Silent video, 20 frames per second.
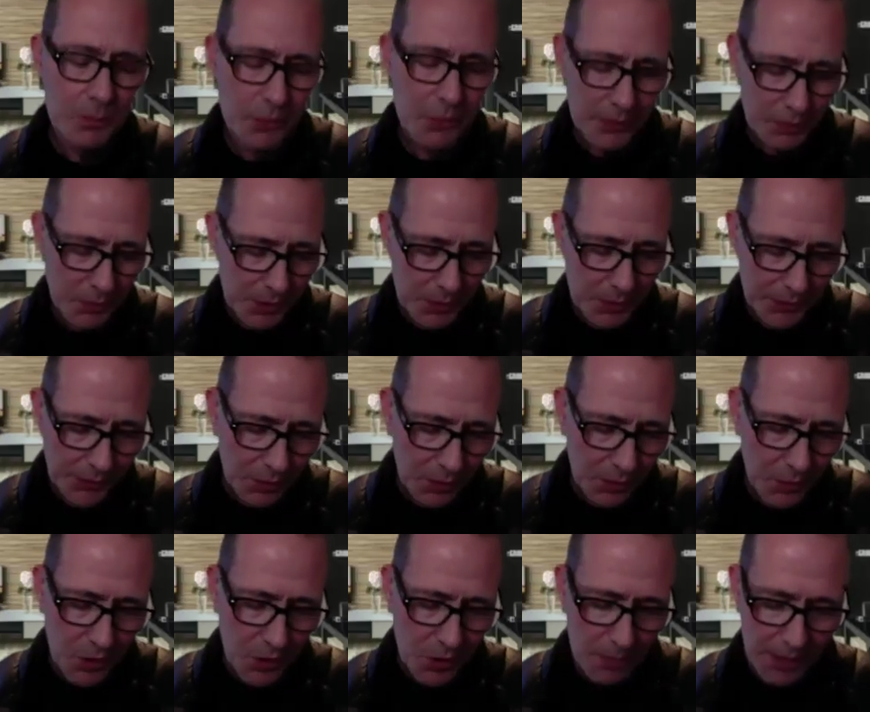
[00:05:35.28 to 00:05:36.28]
we'll
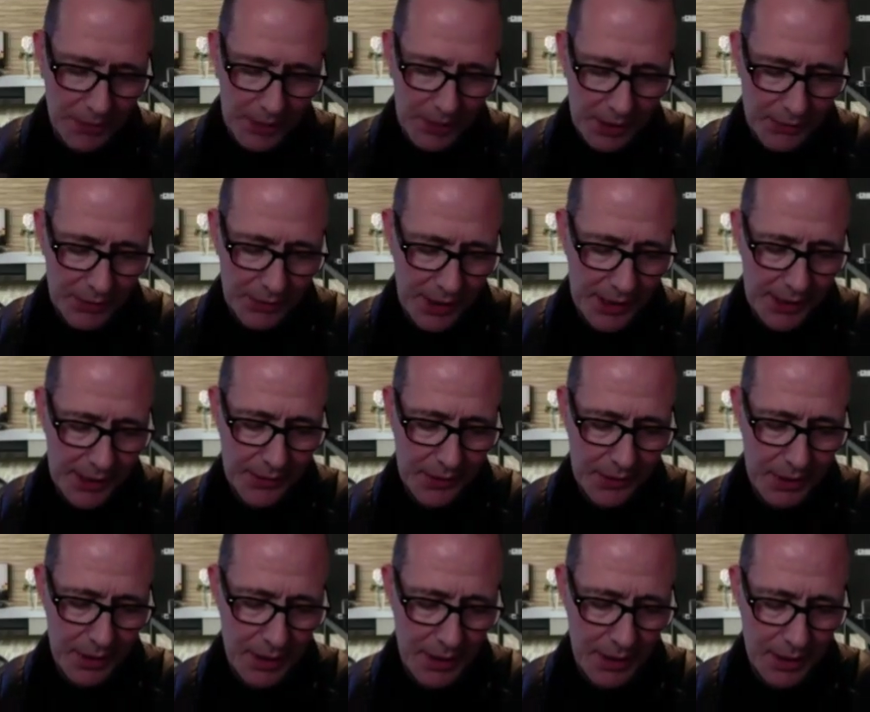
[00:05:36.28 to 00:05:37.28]
talk more about the OTAs
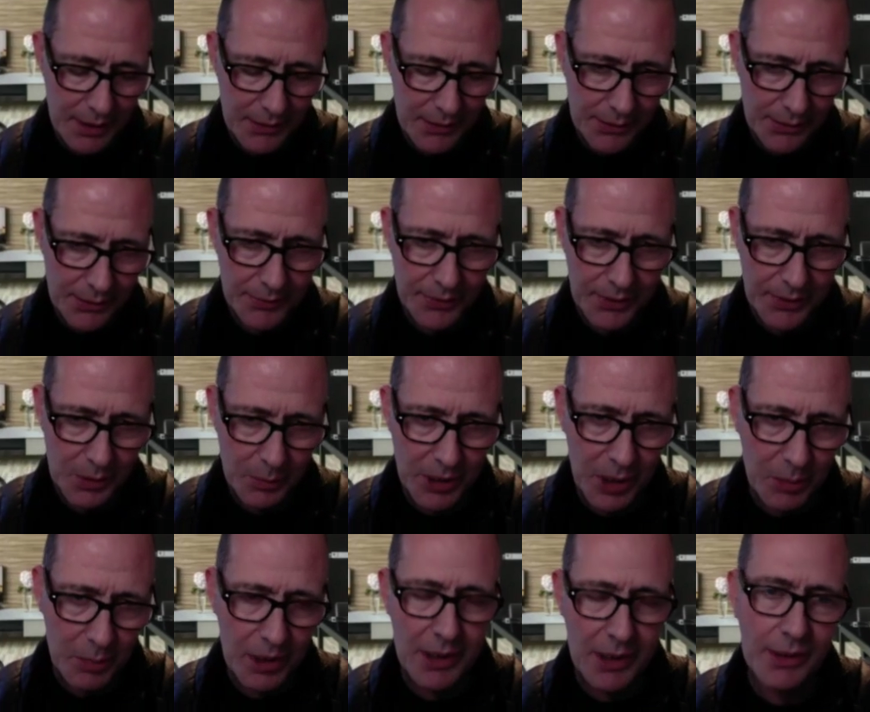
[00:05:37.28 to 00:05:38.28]
and stuff in a
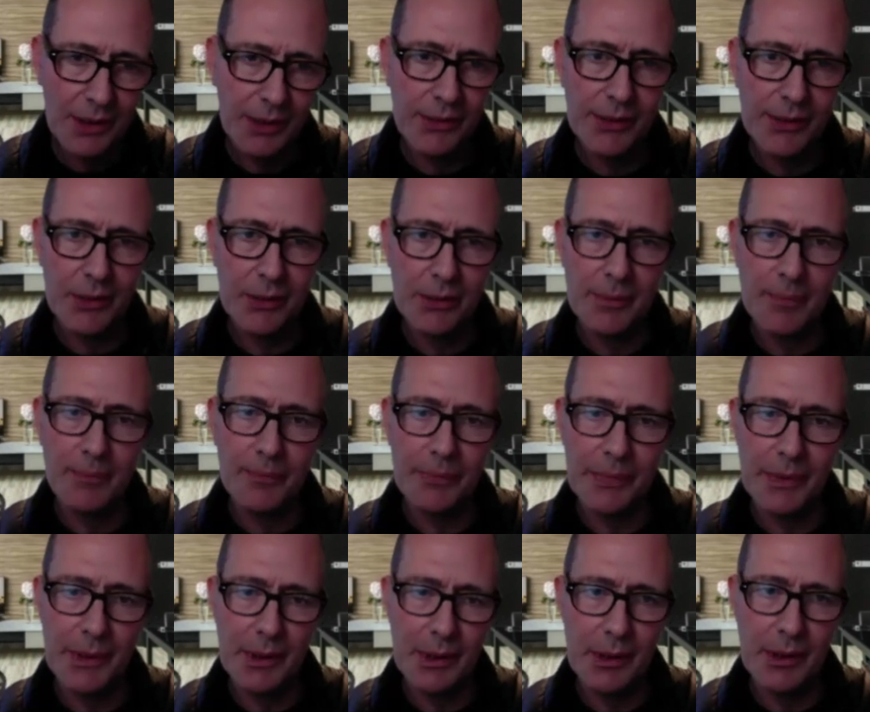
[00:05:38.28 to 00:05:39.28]
bit, but so
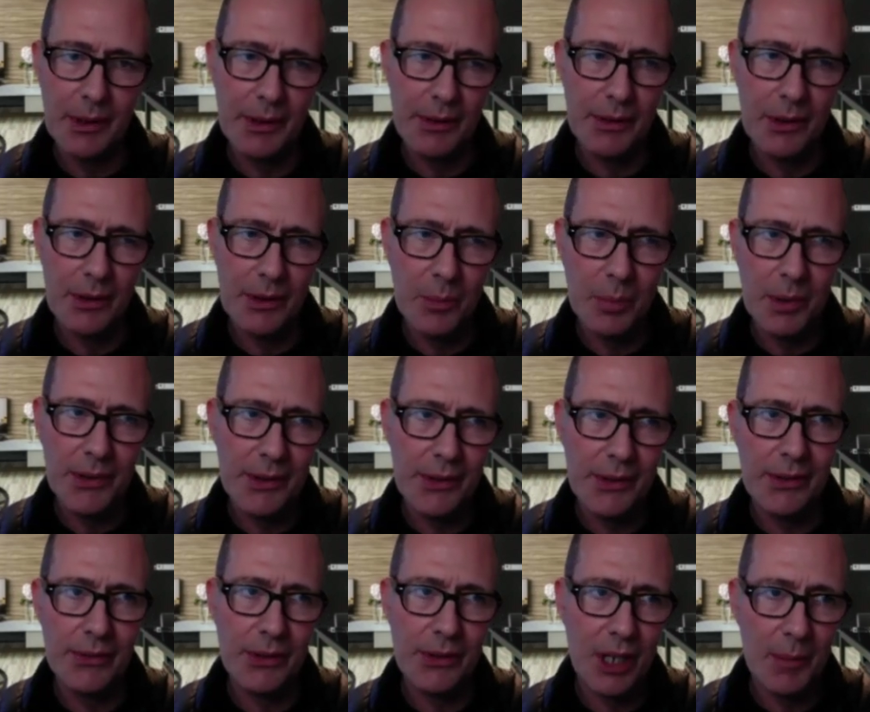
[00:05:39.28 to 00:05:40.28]
the
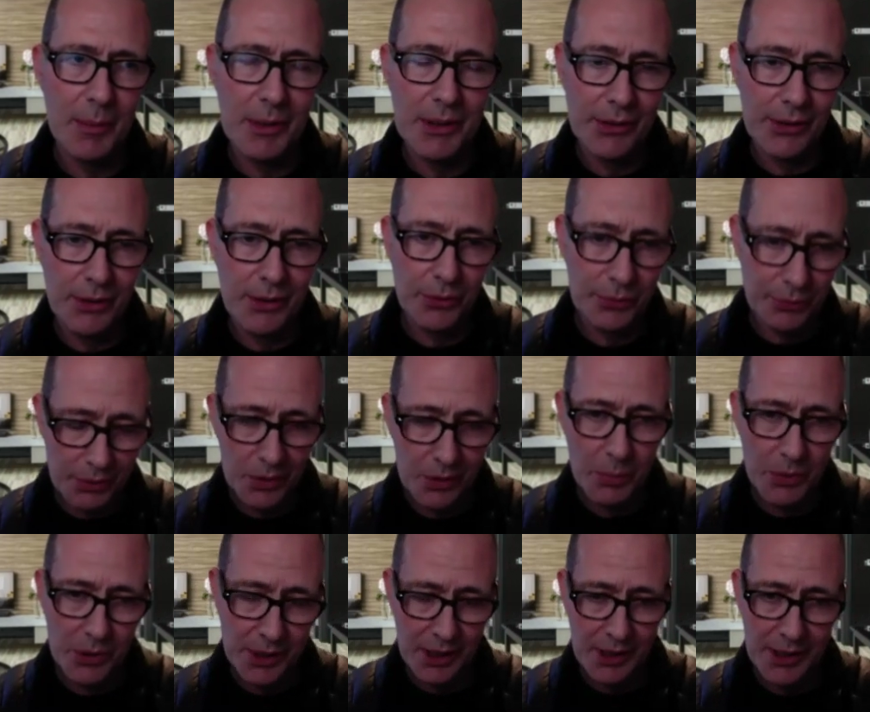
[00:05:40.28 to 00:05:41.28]
business that's coming to you through
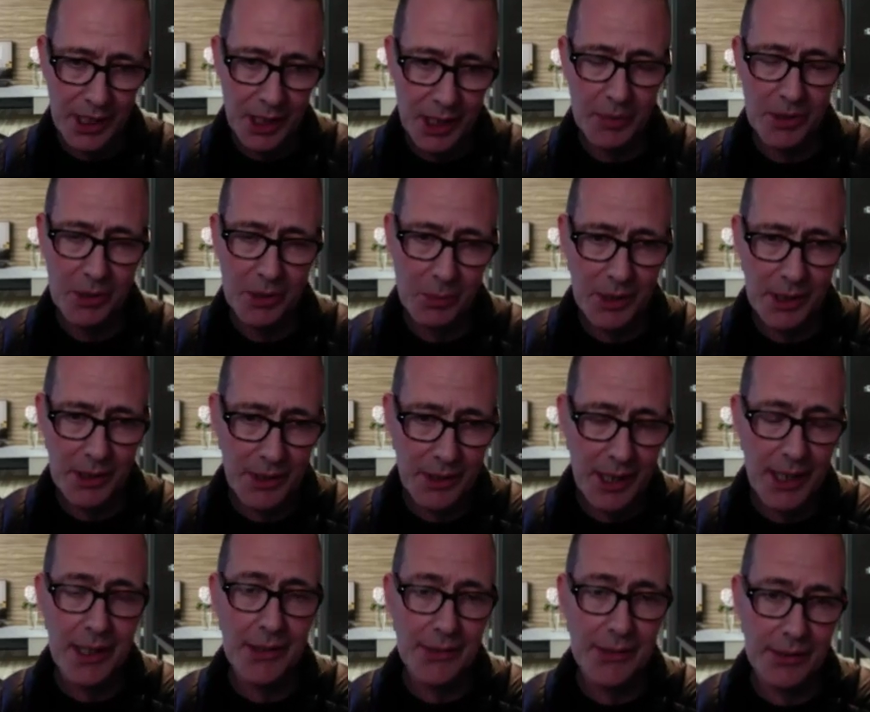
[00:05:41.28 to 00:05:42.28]
Booking and Airbnb,
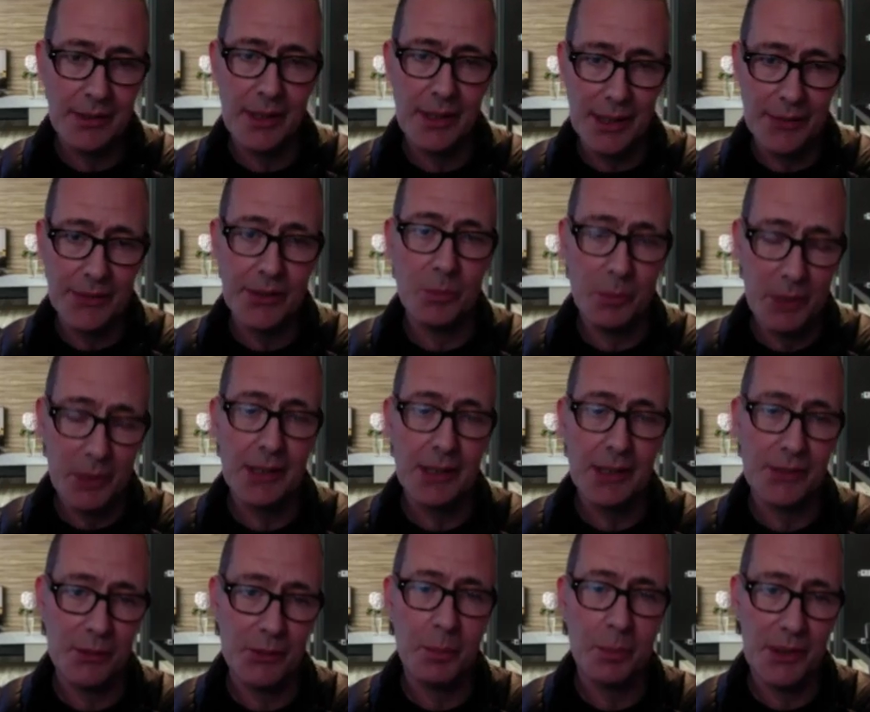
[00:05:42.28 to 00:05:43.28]
that's a
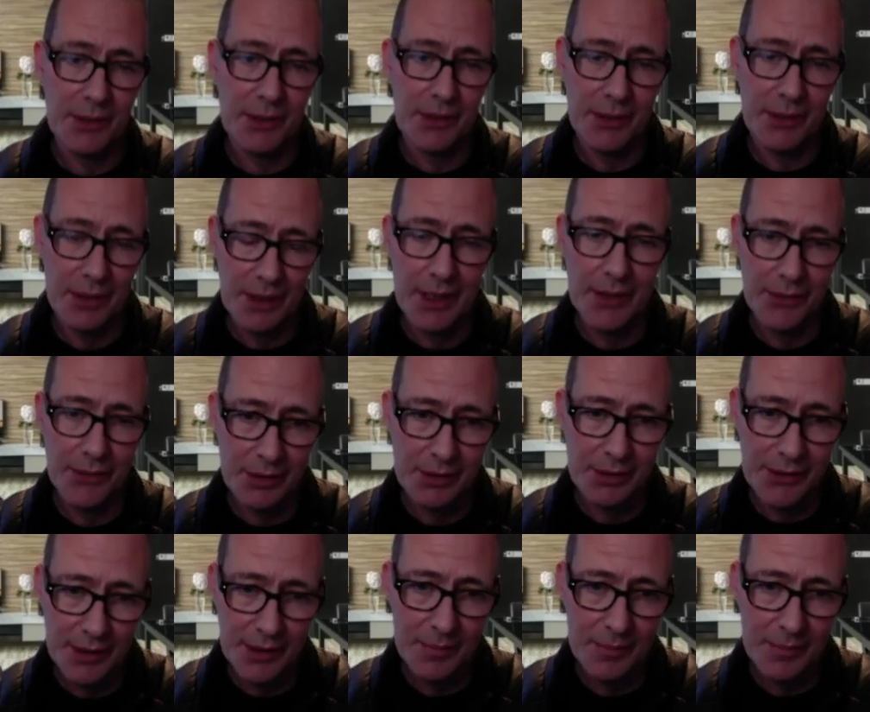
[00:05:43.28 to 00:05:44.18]
mix of business and leisure, is it?